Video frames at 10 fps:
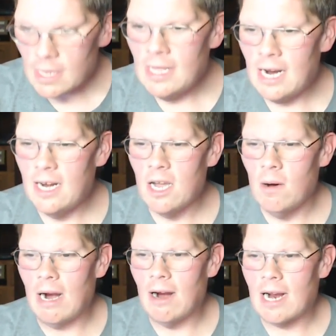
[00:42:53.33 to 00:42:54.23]
There you go,
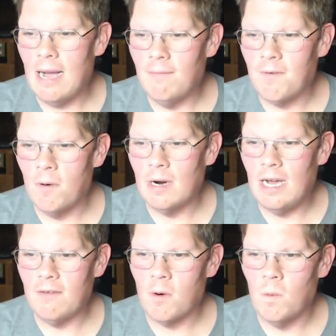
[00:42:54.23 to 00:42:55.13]
Eric. I'm for
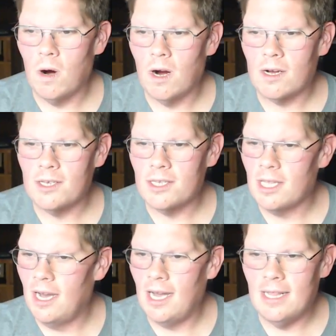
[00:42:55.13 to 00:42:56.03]
whatever works.
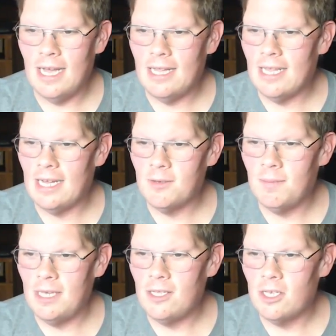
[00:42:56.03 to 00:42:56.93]
That that that's
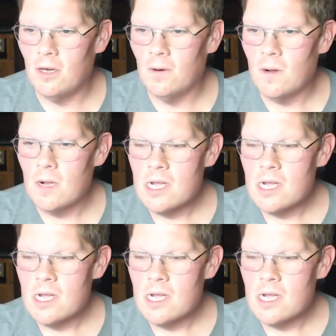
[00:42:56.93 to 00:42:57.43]
me too.